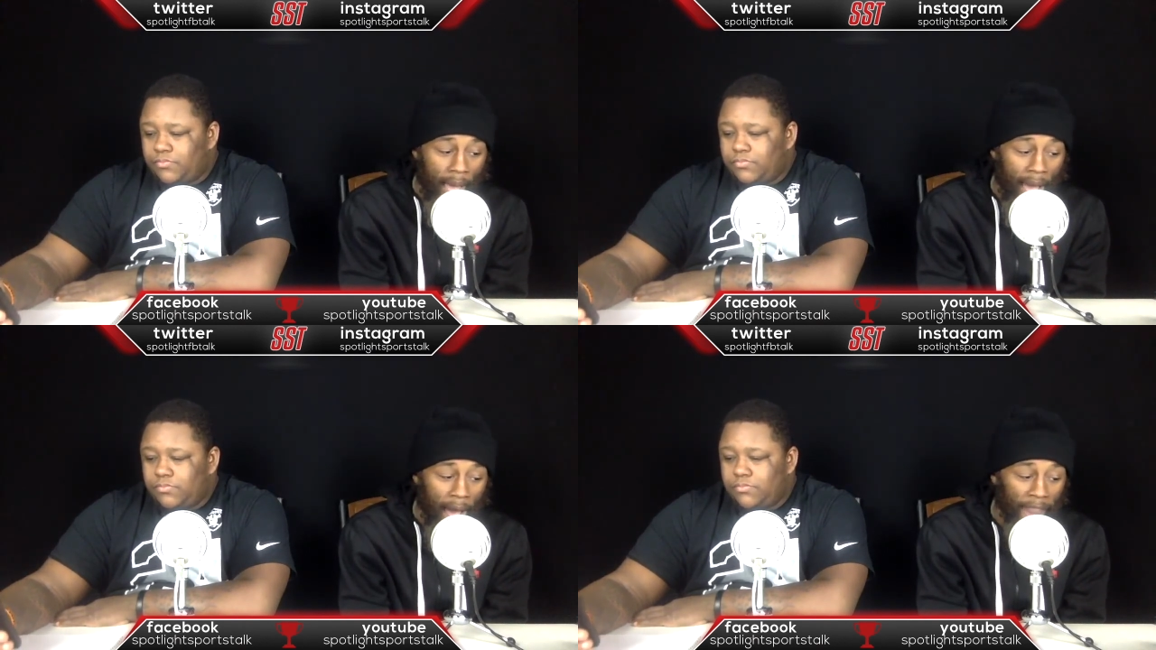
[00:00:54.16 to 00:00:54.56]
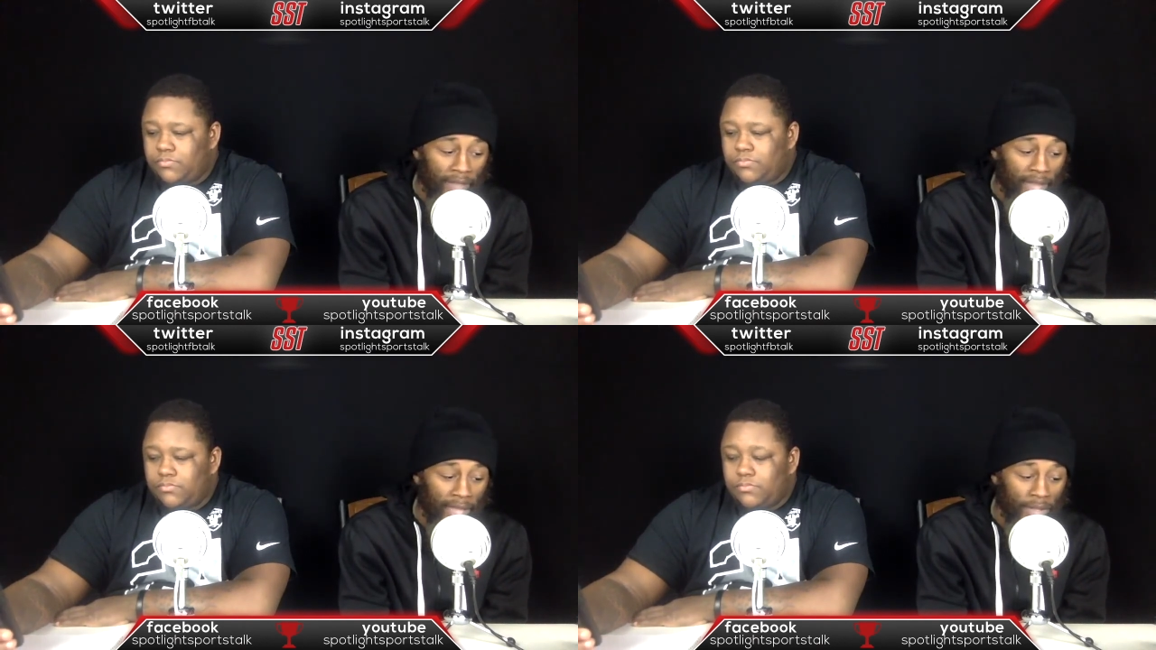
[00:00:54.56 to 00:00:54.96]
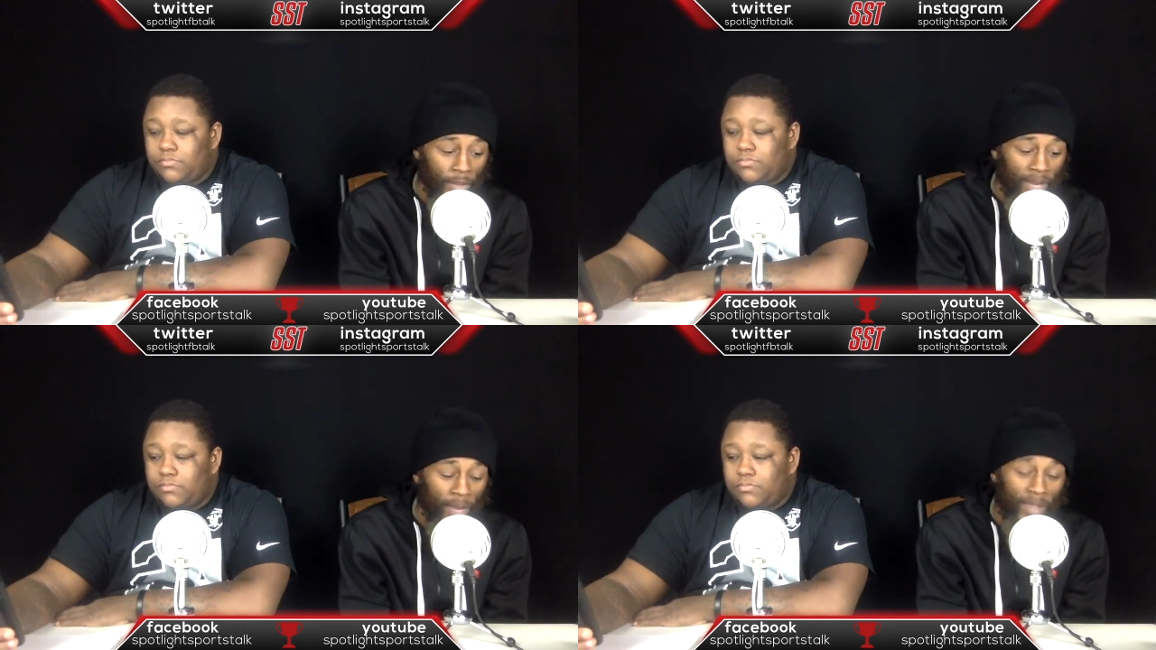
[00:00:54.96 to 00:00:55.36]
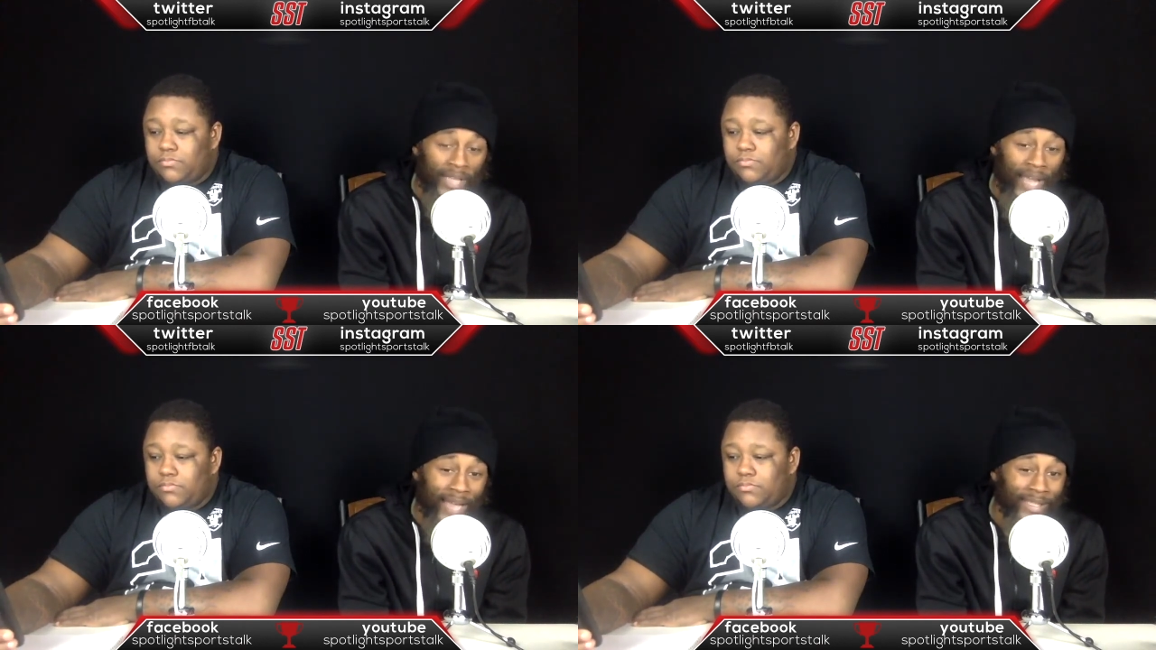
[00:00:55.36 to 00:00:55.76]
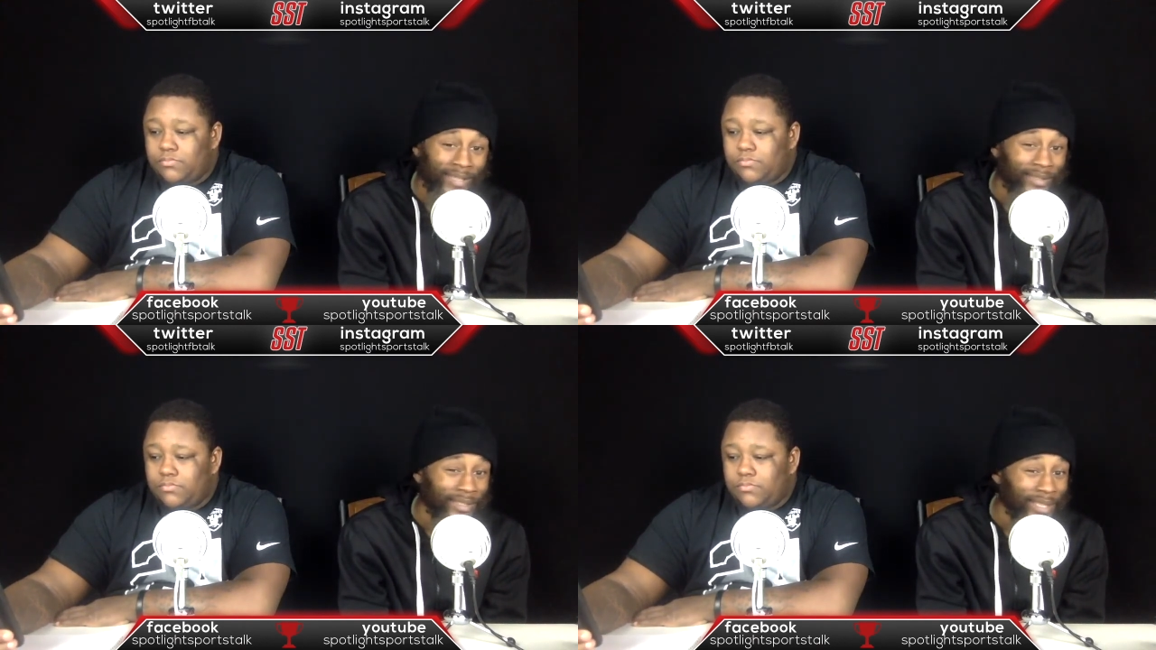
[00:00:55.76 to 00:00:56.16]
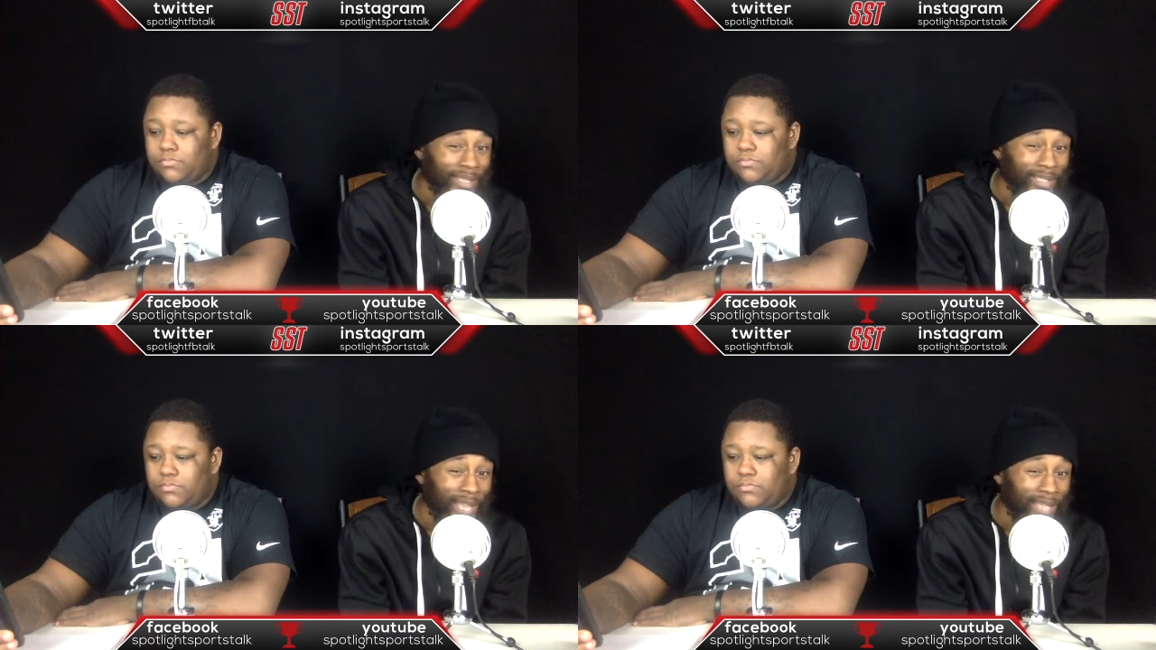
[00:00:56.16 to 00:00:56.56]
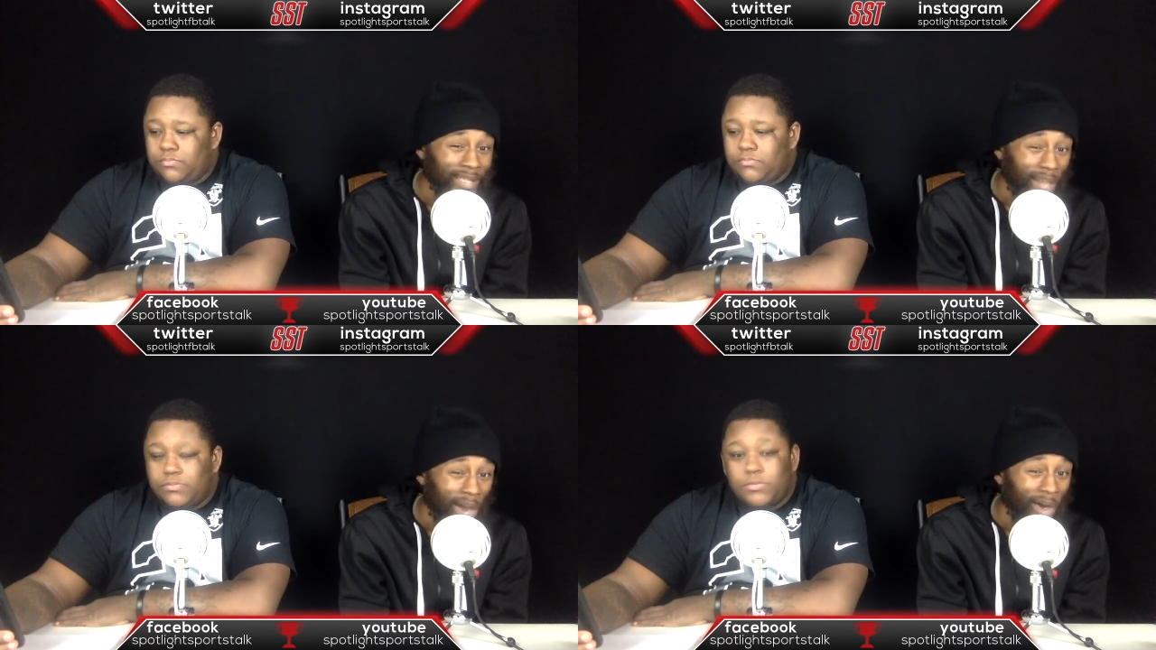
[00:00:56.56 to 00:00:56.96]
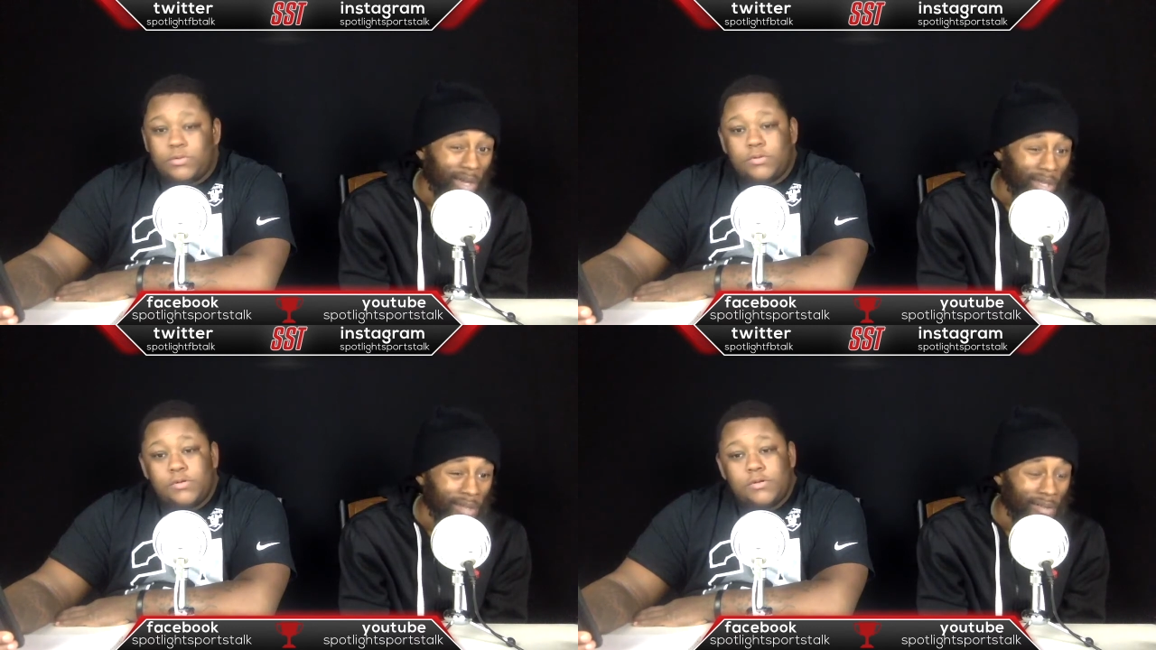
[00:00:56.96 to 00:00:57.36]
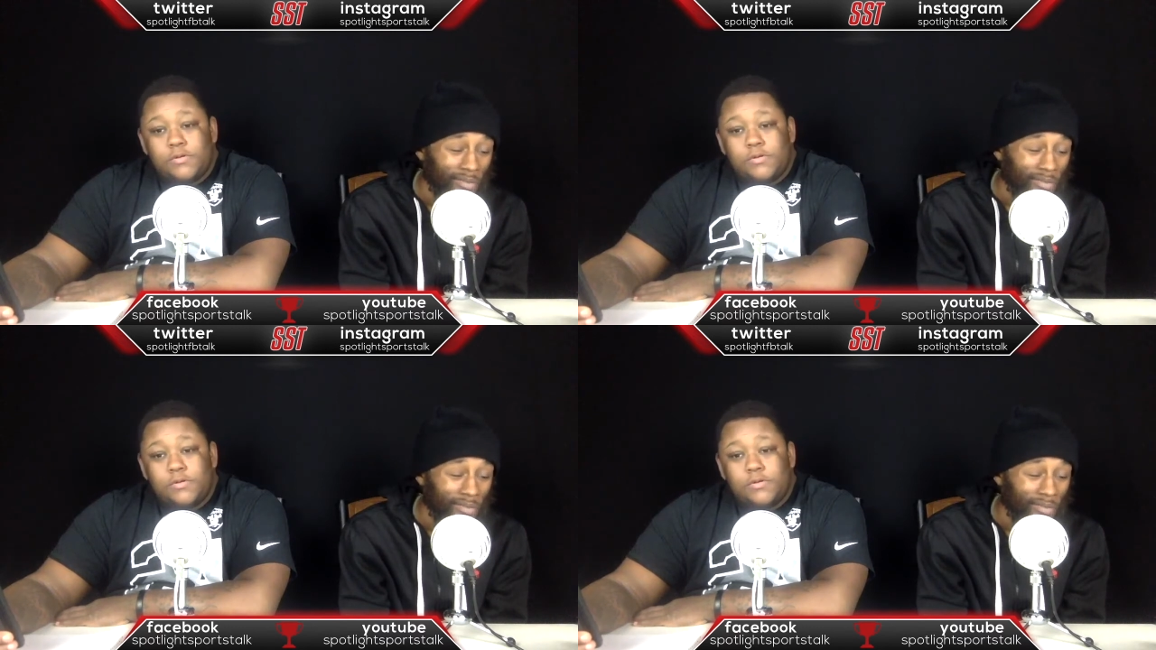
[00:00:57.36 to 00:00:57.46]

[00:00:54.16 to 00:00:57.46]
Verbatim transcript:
Speaker 1: I feel like the way Wisconsin's season has gone